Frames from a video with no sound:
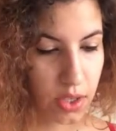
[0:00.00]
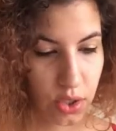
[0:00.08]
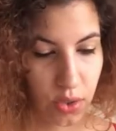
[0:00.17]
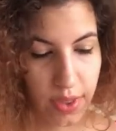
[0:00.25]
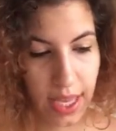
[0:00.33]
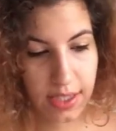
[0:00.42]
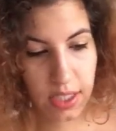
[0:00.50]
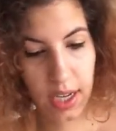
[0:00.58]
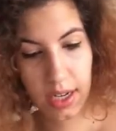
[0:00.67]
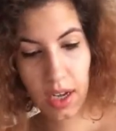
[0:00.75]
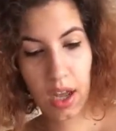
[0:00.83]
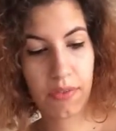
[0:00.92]
So that's
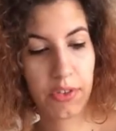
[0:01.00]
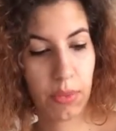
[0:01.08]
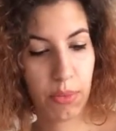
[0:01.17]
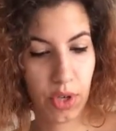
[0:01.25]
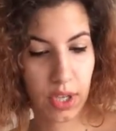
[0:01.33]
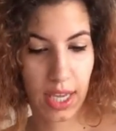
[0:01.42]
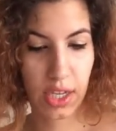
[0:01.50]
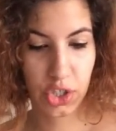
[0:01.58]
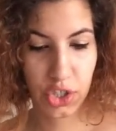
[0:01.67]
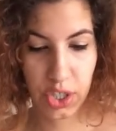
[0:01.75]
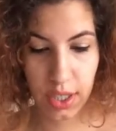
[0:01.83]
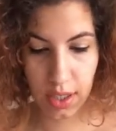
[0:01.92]
cutting off
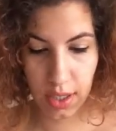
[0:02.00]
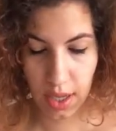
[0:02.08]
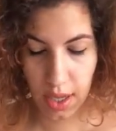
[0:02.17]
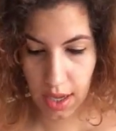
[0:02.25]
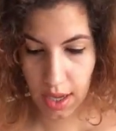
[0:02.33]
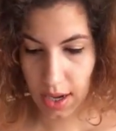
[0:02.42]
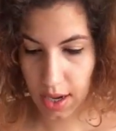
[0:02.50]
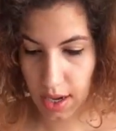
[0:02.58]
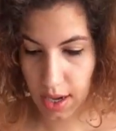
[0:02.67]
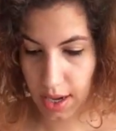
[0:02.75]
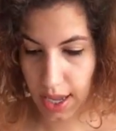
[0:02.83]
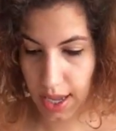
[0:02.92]
communication
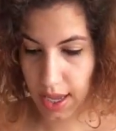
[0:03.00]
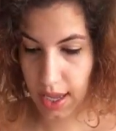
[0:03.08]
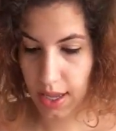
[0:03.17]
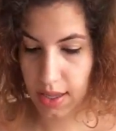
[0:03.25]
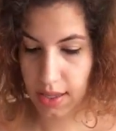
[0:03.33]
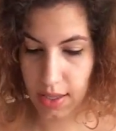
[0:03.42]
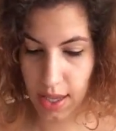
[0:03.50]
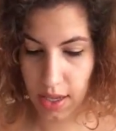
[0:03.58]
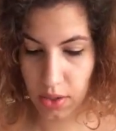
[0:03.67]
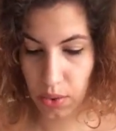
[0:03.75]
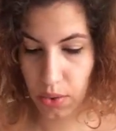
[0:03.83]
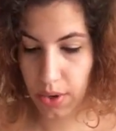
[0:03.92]
and
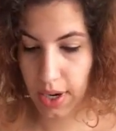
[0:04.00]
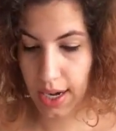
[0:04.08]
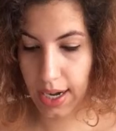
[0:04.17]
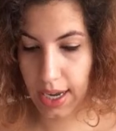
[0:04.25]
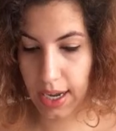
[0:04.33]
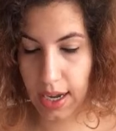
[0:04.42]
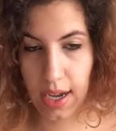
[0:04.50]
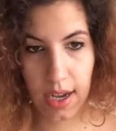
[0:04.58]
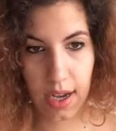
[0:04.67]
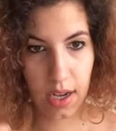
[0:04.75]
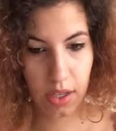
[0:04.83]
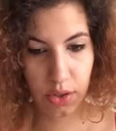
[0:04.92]
ignoring
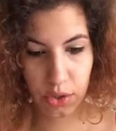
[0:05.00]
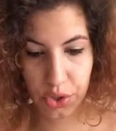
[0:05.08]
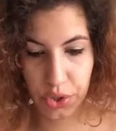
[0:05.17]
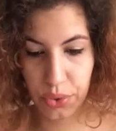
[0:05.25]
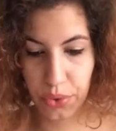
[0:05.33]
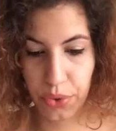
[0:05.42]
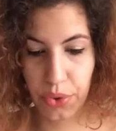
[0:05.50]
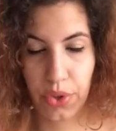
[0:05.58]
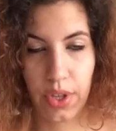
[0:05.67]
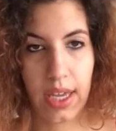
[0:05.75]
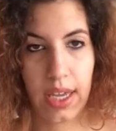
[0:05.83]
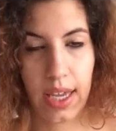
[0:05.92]
the truth
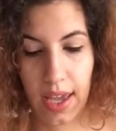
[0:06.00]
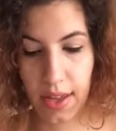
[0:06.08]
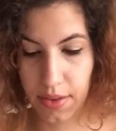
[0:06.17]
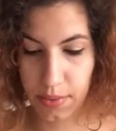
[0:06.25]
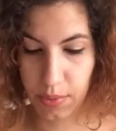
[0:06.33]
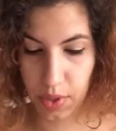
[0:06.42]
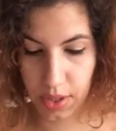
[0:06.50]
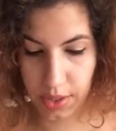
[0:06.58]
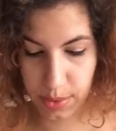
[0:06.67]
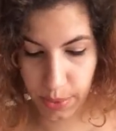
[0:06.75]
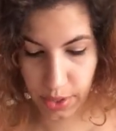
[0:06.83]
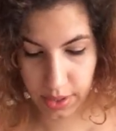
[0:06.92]
again with
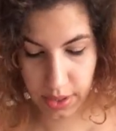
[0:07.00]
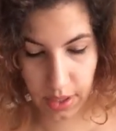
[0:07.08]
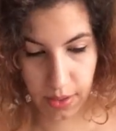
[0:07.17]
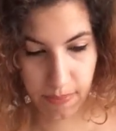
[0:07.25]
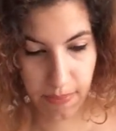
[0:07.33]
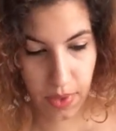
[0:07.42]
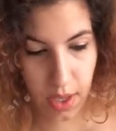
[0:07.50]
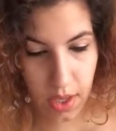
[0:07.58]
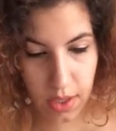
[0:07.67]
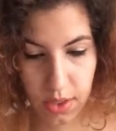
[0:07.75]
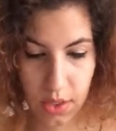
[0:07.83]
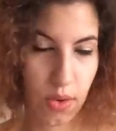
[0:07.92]
this person.
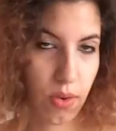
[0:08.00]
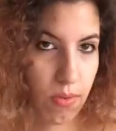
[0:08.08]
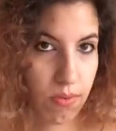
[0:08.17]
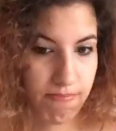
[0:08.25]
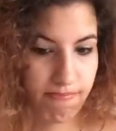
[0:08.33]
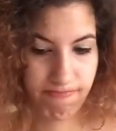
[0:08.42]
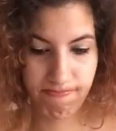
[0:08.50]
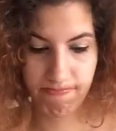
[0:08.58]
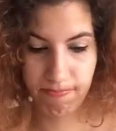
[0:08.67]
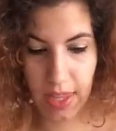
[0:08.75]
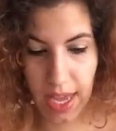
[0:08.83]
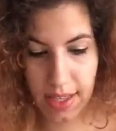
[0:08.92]
So
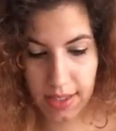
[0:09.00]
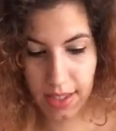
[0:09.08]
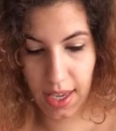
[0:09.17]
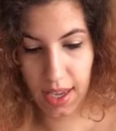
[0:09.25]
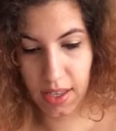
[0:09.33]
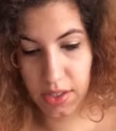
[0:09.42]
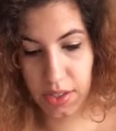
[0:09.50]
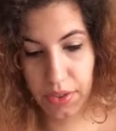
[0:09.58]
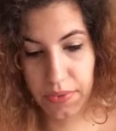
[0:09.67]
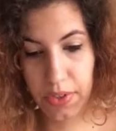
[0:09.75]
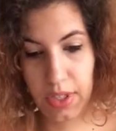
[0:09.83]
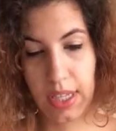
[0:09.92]
that's Cancer
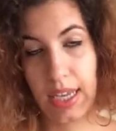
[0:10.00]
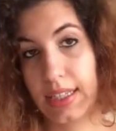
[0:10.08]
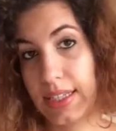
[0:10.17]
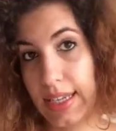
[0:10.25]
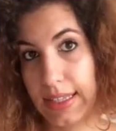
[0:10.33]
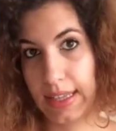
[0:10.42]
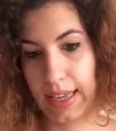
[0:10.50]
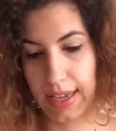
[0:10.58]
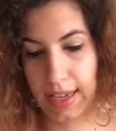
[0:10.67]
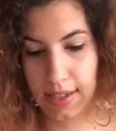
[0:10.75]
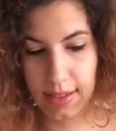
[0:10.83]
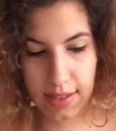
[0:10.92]
for the next 10
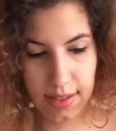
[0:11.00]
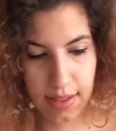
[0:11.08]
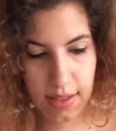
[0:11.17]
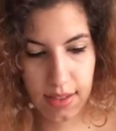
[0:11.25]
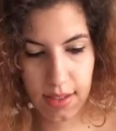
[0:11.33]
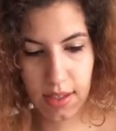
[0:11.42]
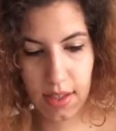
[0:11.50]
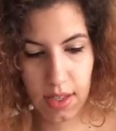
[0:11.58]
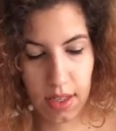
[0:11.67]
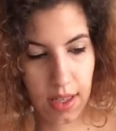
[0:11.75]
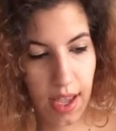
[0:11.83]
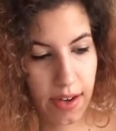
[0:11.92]
days.
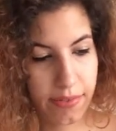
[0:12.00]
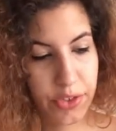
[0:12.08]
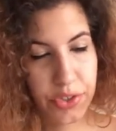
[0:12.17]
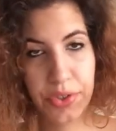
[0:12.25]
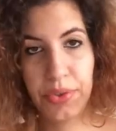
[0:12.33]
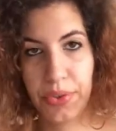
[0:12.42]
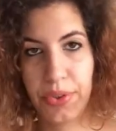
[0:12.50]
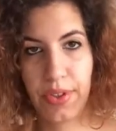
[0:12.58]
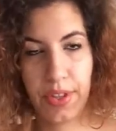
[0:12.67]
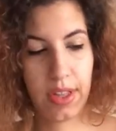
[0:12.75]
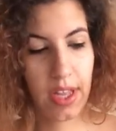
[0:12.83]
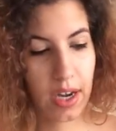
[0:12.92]
A lot of truth,
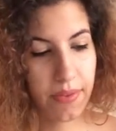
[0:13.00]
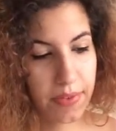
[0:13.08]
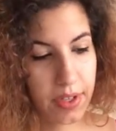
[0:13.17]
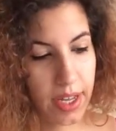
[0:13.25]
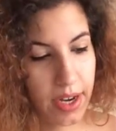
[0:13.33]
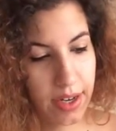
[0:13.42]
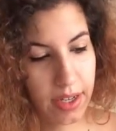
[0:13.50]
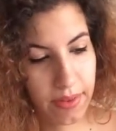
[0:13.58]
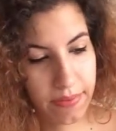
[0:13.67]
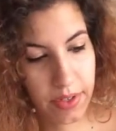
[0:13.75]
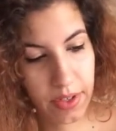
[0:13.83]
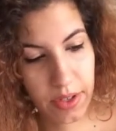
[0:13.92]
a lot of clarity
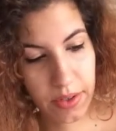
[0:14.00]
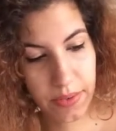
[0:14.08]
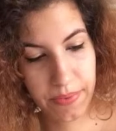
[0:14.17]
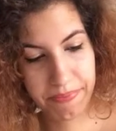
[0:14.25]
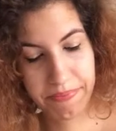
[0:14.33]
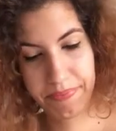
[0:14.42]
for you.